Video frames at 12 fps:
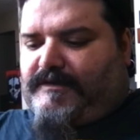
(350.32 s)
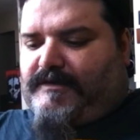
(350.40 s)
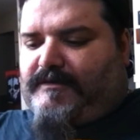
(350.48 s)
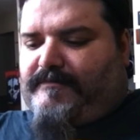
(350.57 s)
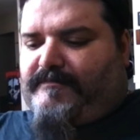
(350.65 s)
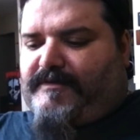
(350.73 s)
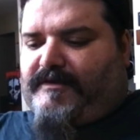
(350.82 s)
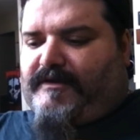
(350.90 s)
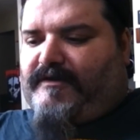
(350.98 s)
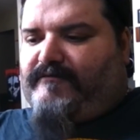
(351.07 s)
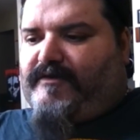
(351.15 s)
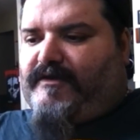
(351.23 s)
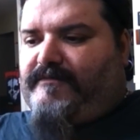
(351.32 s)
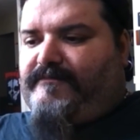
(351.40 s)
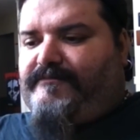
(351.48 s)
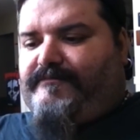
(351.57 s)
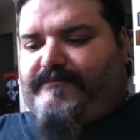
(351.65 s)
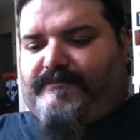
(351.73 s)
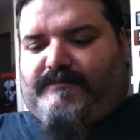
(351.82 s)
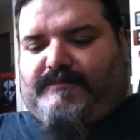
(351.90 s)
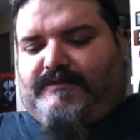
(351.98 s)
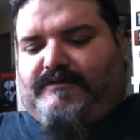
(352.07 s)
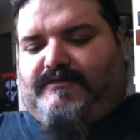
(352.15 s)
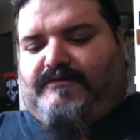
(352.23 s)
Um, I have a
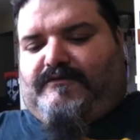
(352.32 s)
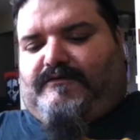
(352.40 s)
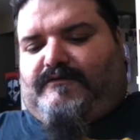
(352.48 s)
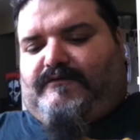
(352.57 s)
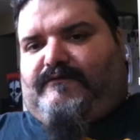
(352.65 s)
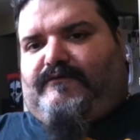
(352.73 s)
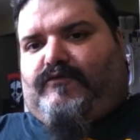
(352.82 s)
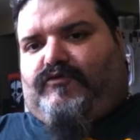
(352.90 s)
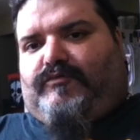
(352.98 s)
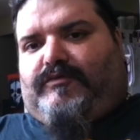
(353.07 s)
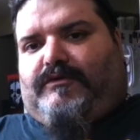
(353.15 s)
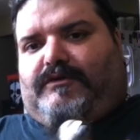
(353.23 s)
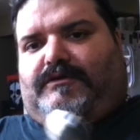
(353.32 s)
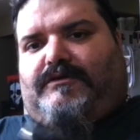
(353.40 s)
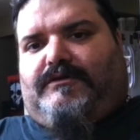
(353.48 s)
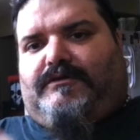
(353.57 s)
foldable